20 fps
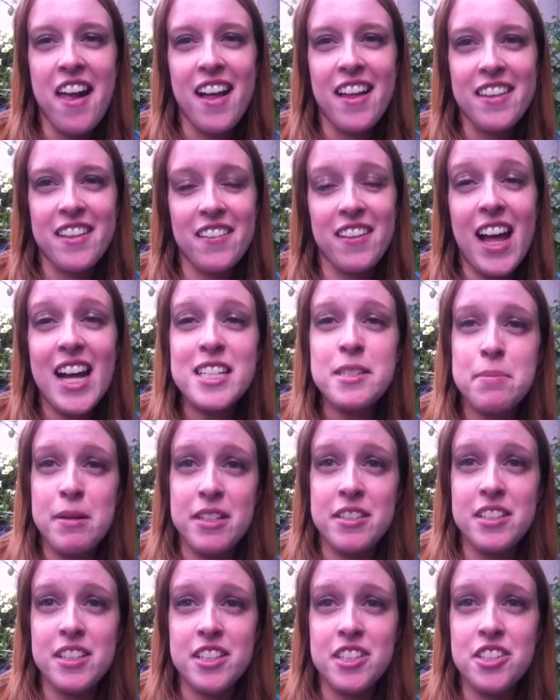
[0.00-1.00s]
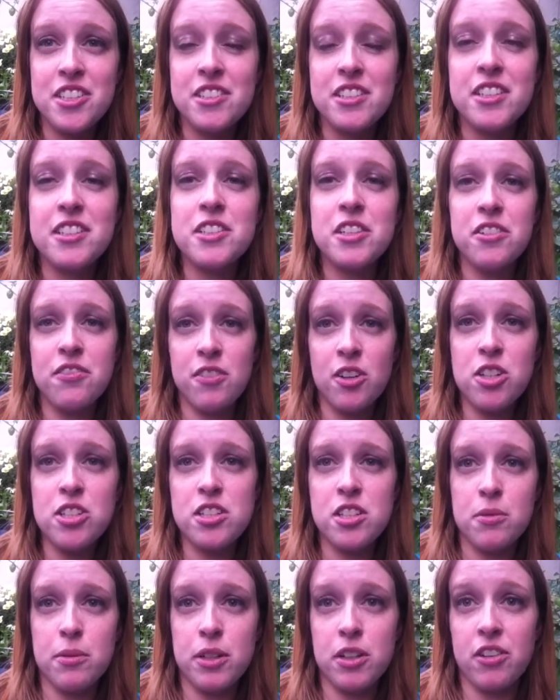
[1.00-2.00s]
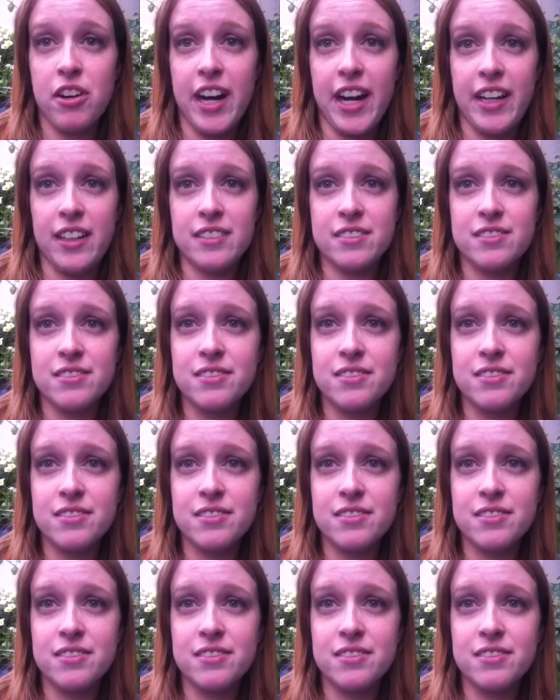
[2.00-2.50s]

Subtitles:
the last message, the first two were great.